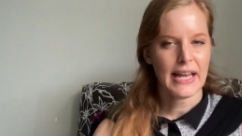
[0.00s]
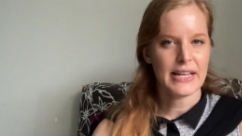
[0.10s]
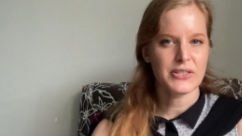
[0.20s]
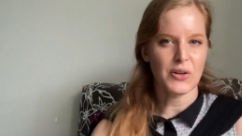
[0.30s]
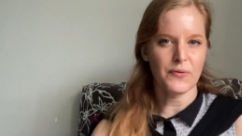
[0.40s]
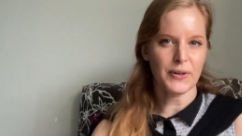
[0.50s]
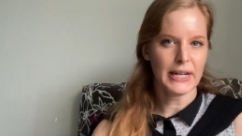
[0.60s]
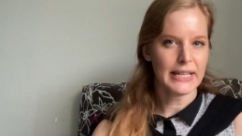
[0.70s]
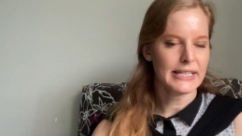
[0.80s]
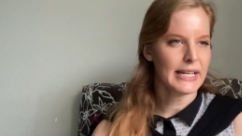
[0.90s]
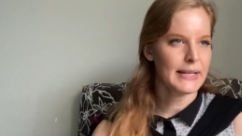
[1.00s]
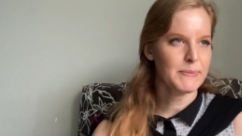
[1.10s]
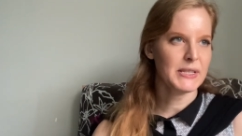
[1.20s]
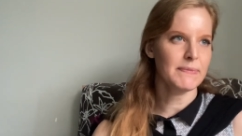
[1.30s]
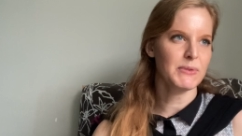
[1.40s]
and don't forget to hit
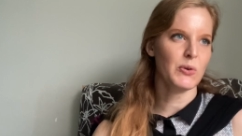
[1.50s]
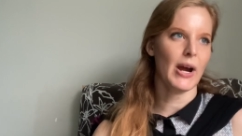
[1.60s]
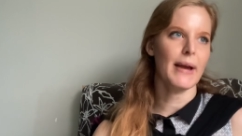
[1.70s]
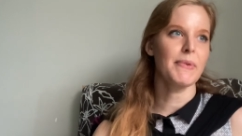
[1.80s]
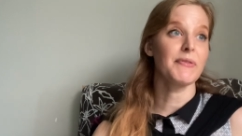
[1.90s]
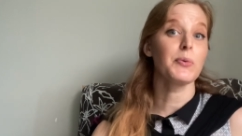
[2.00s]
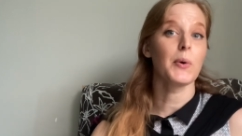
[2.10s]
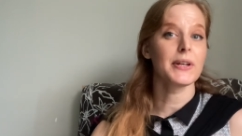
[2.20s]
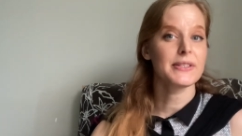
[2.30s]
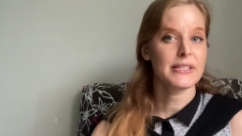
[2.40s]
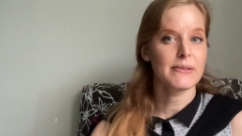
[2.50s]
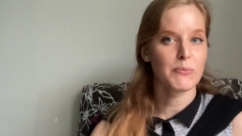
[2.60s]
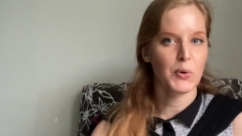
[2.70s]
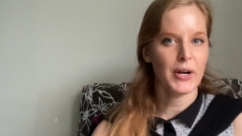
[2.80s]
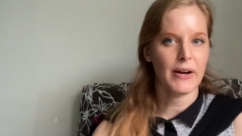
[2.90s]
subscribe if you want to see
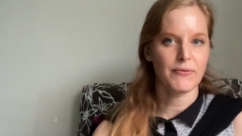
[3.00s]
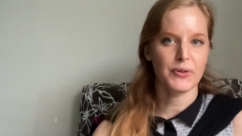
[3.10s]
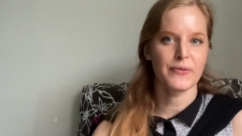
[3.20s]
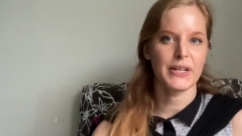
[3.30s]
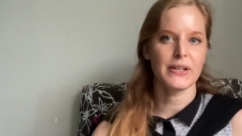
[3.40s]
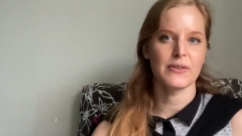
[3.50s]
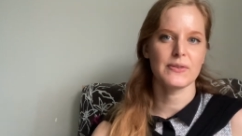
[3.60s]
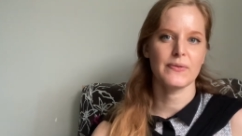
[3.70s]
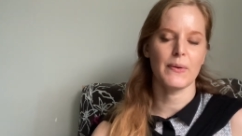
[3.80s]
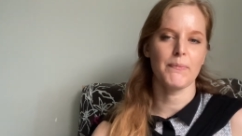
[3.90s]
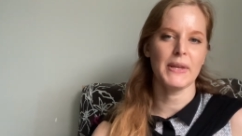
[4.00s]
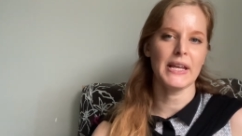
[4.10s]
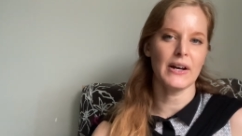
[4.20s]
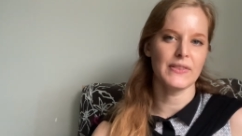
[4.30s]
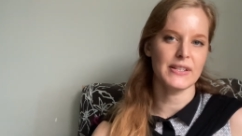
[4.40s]
more helpful videos from
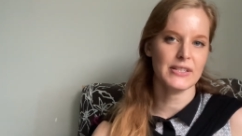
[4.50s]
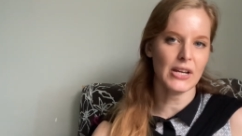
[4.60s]
me on this